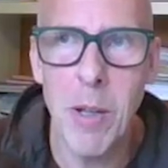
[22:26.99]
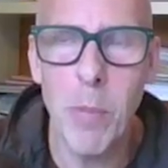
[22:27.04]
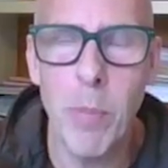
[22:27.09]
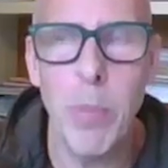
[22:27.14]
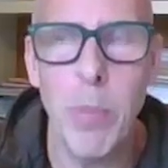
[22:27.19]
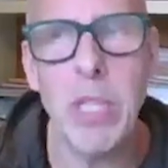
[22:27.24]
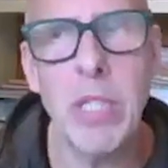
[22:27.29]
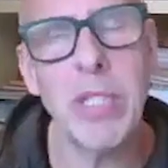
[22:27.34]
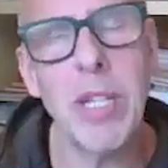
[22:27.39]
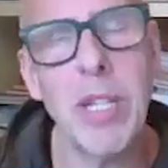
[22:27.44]

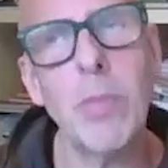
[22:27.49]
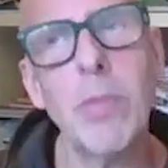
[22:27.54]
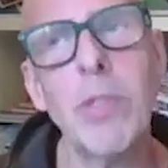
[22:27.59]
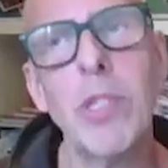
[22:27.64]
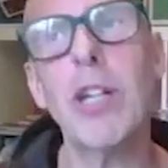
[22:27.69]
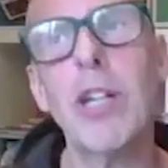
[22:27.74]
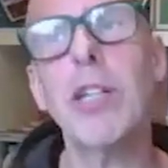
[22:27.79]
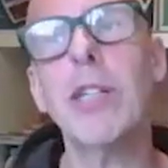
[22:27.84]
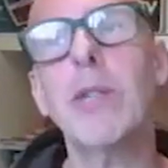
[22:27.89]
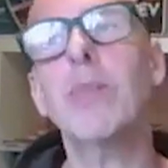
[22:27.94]
But
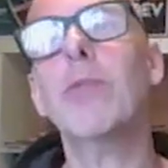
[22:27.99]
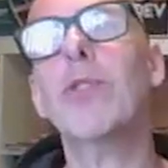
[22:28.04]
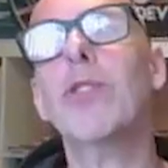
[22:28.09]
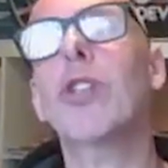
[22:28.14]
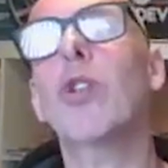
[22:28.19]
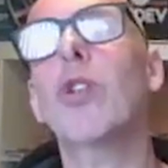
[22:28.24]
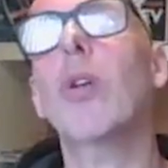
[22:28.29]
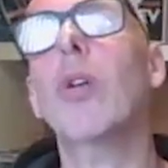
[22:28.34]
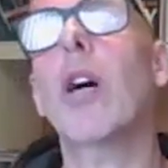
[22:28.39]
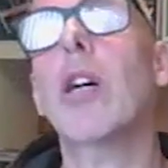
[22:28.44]
sometimes
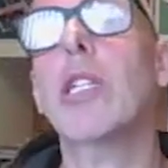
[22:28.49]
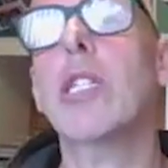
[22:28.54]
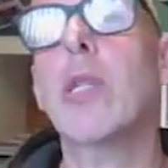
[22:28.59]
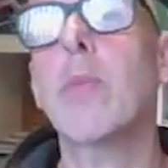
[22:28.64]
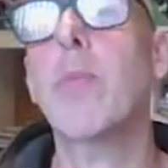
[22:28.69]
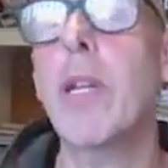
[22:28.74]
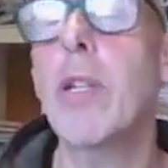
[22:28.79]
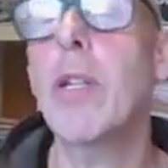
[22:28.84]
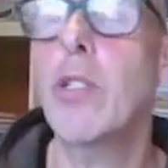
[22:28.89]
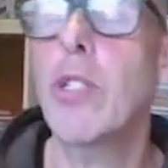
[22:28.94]
I
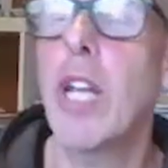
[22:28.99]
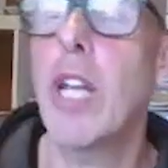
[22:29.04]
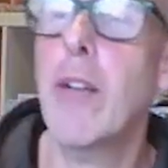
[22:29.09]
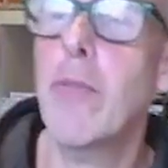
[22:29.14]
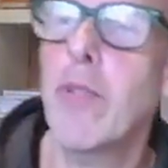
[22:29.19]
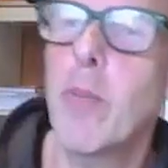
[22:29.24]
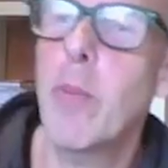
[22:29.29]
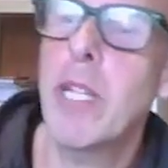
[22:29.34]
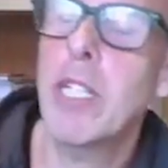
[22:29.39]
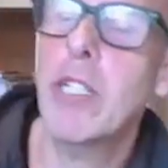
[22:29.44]
suppose you have
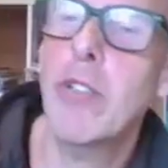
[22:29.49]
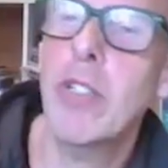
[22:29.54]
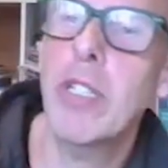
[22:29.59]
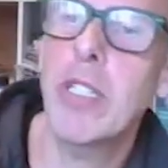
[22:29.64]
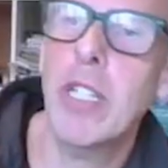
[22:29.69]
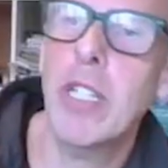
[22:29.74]
to measure